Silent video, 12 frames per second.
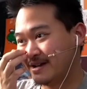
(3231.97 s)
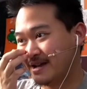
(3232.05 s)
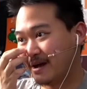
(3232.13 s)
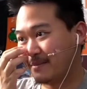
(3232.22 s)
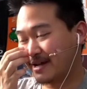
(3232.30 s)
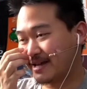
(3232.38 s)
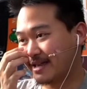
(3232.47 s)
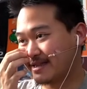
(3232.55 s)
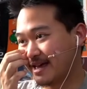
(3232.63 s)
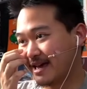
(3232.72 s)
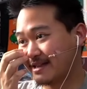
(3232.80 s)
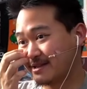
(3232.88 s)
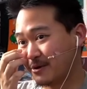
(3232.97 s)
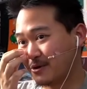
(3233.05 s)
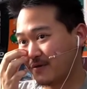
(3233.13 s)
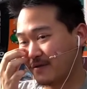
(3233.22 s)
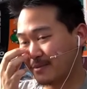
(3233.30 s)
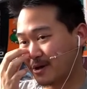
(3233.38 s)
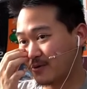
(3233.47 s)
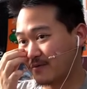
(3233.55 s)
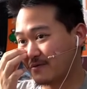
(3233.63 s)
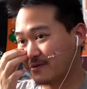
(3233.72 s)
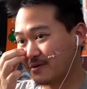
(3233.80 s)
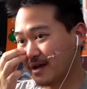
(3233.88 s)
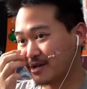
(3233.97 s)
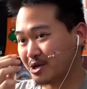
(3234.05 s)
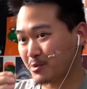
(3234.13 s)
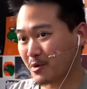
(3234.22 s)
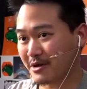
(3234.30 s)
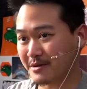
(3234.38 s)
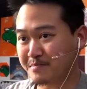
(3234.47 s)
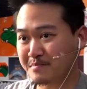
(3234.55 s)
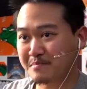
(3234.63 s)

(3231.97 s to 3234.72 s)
I might get that. Don't know if I'm gonna review it, I just want it.